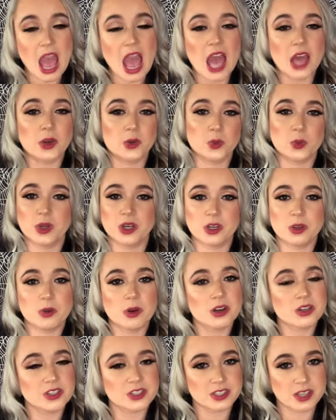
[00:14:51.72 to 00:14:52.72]
And when you
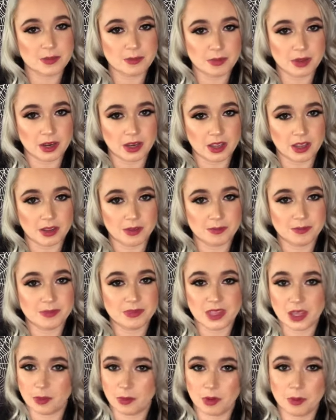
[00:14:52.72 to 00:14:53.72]
are somebody,
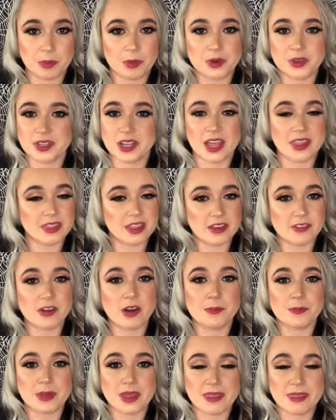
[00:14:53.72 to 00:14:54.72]
they will pretend they've
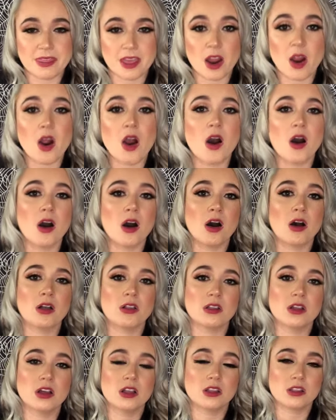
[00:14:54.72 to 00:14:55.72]
been there
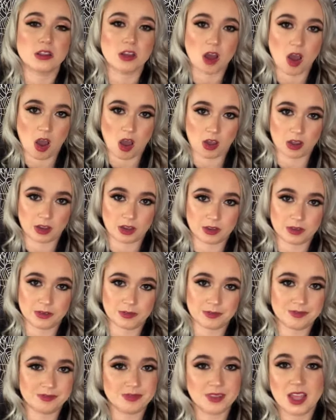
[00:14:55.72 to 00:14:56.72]
all along.
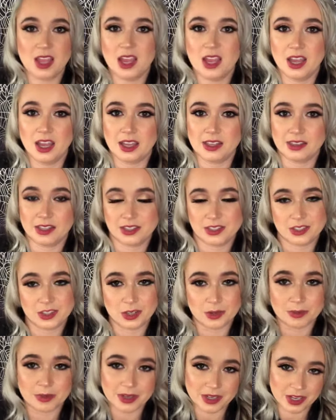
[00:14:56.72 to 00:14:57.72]
And that's
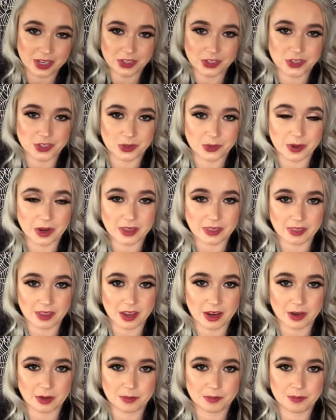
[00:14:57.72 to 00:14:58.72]
human nature right
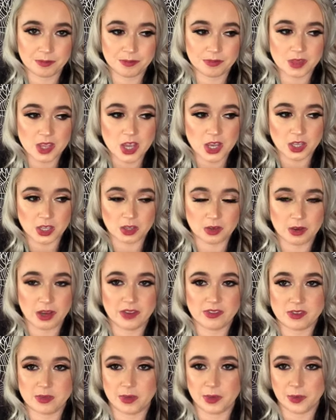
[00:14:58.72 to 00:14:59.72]
there. You
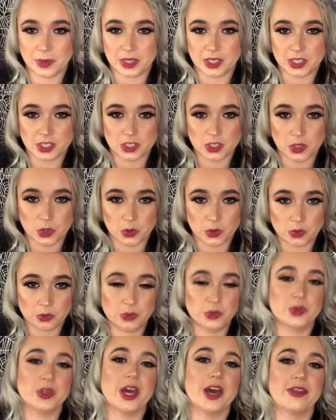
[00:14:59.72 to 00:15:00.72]
have to be willing to go
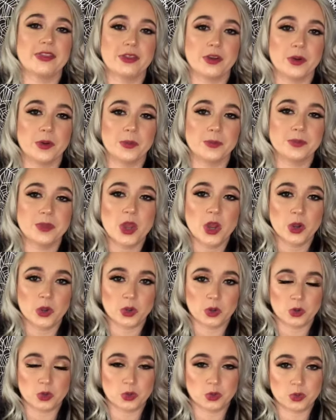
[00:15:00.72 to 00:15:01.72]
through that, though.
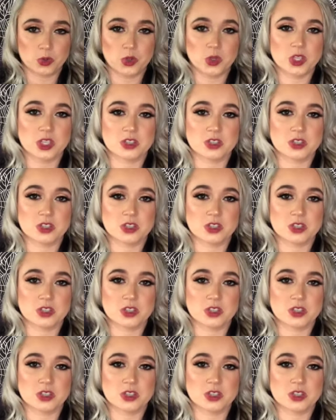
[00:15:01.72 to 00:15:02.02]
Go through the